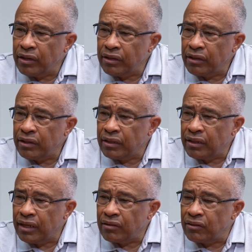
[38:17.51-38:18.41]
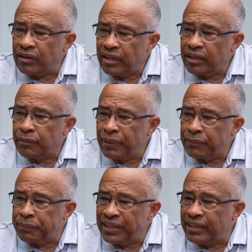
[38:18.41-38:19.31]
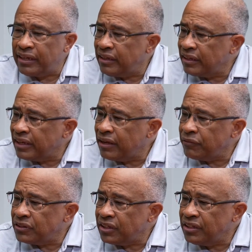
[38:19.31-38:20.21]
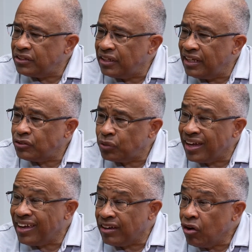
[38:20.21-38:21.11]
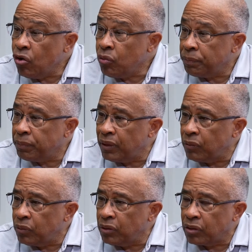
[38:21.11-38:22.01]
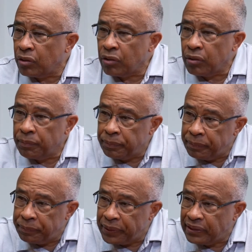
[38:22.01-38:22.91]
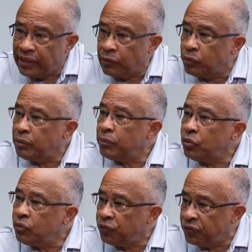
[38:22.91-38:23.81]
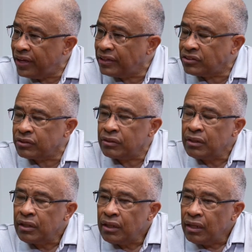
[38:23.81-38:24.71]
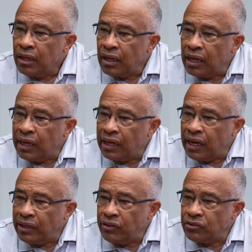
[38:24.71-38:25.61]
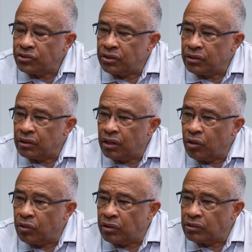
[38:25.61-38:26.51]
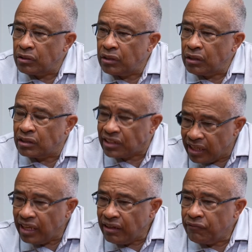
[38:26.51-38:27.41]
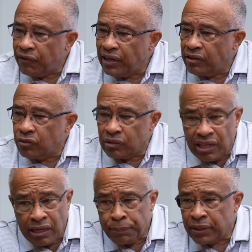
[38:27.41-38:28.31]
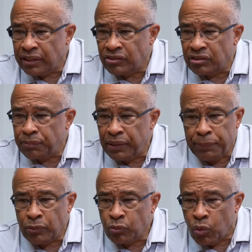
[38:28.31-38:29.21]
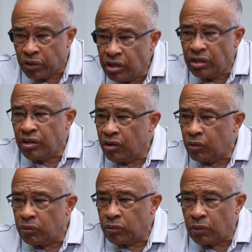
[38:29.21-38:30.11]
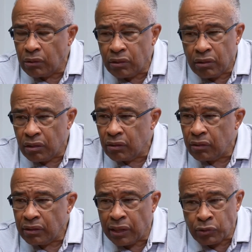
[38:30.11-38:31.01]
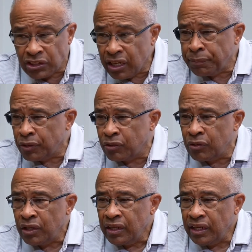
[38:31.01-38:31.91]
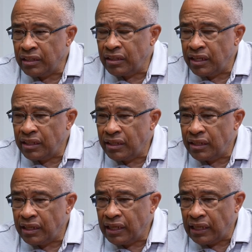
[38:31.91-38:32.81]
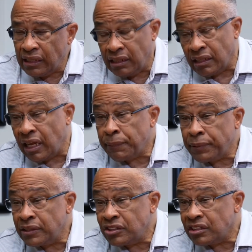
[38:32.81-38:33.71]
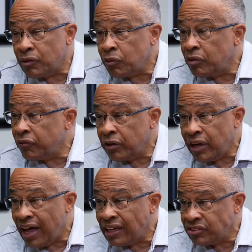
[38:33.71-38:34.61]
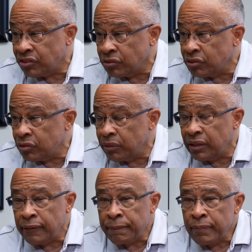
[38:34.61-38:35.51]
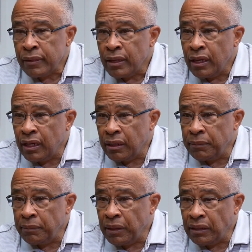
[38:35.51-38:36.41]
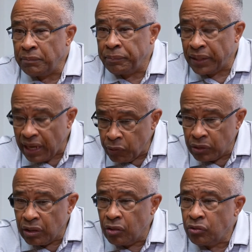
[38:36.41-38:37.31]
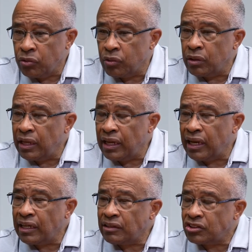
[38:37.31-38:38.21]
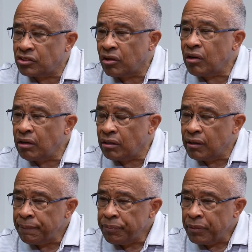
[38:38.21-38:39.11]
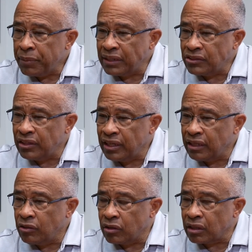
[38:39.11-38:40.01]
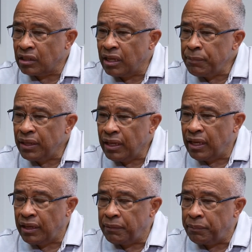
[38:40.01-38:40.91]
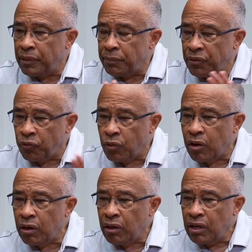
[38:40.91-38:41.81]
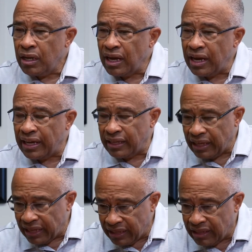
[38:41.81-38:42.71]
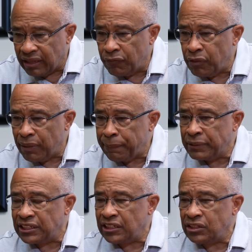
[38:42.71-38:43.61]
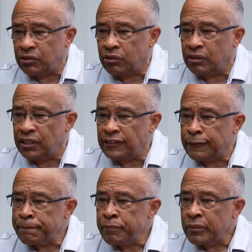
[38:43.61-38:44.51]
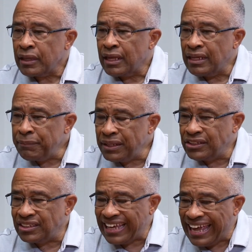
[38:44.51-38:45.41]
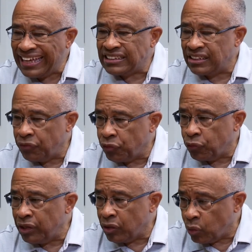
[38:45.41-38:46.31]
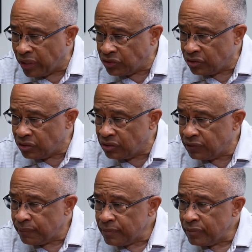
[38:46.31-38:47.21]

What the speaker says: You hit the nail on the head about beginning the conversation. That's what I had hoped would occur, but that it would move faster. I used to go to, because I got invited to a lot of places. People wanted to know, they were skeptical, and a lot of places that were very hostile to me. But I would go to it, and I'd start by saying, look, before I give you my position on this, let me just ask you 3 questions.